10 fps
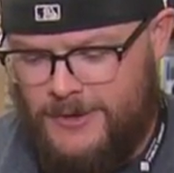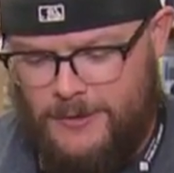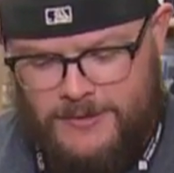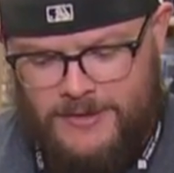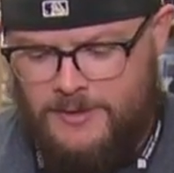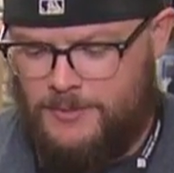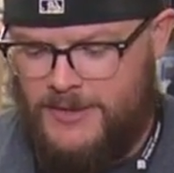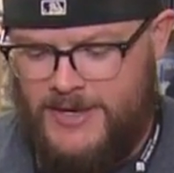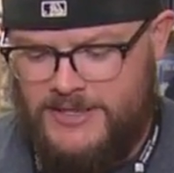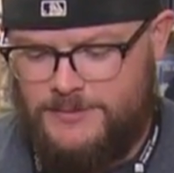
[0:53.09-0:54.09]
All the other
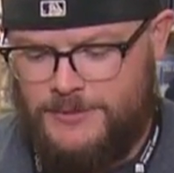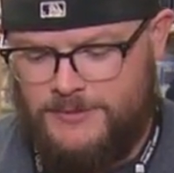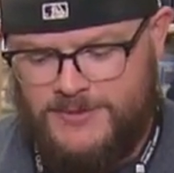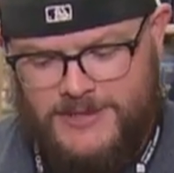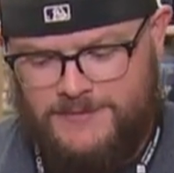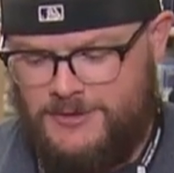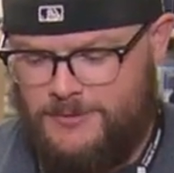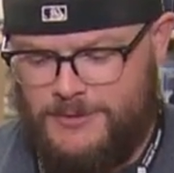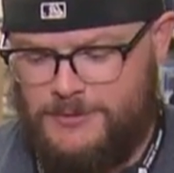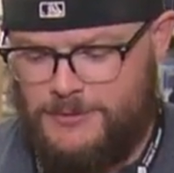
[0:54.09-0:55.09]
planets' moons have
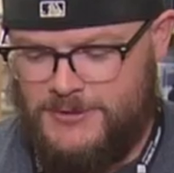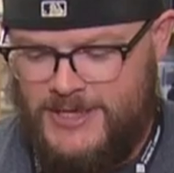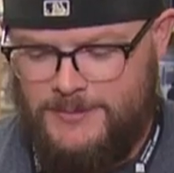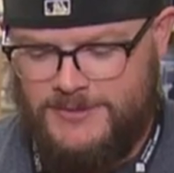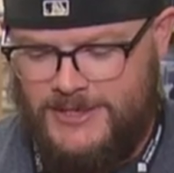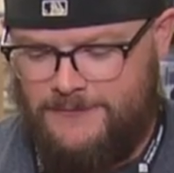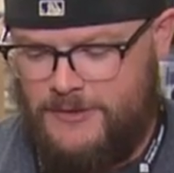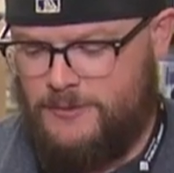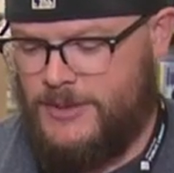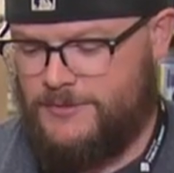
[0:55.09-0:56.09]
super cool names like
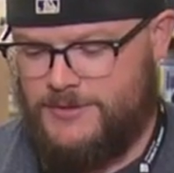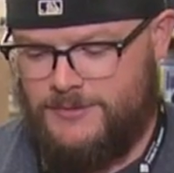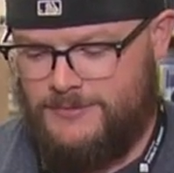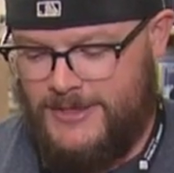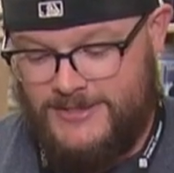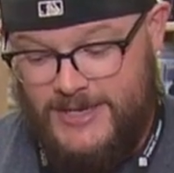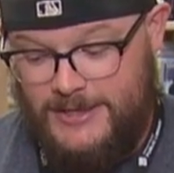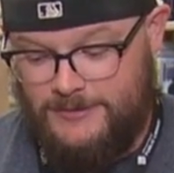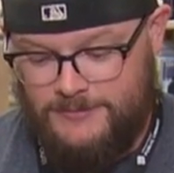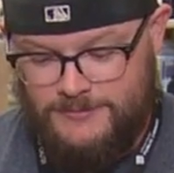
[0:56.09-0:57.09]
Phobos and
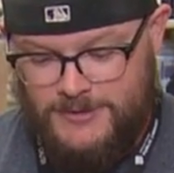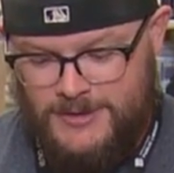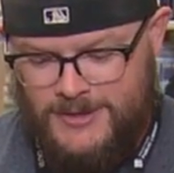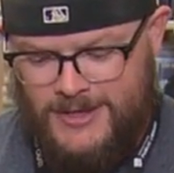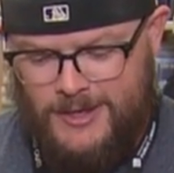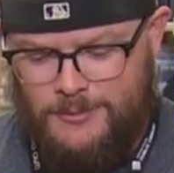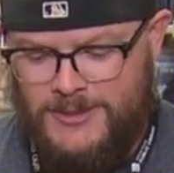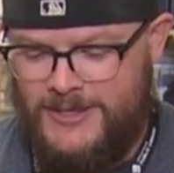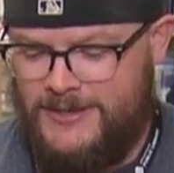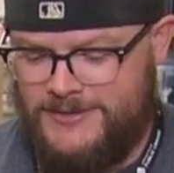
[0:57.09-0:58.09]
Titan and all
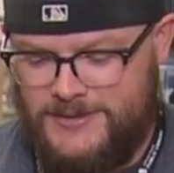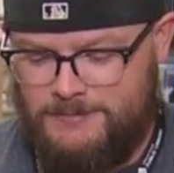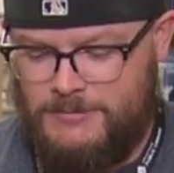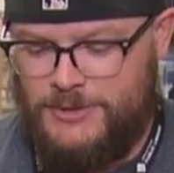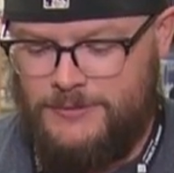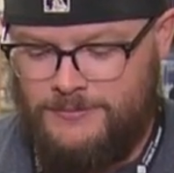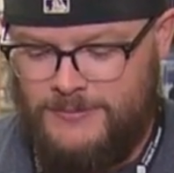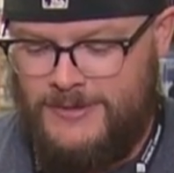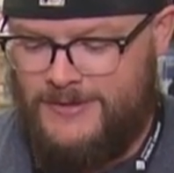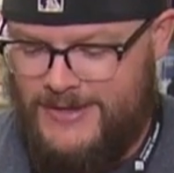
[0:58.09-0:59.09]
we get is the moon,
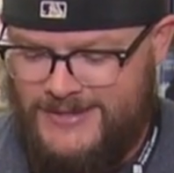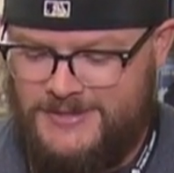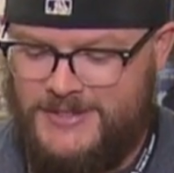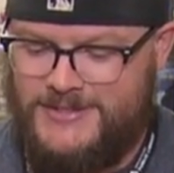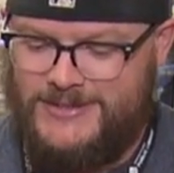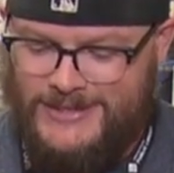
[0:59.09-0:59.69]
that's just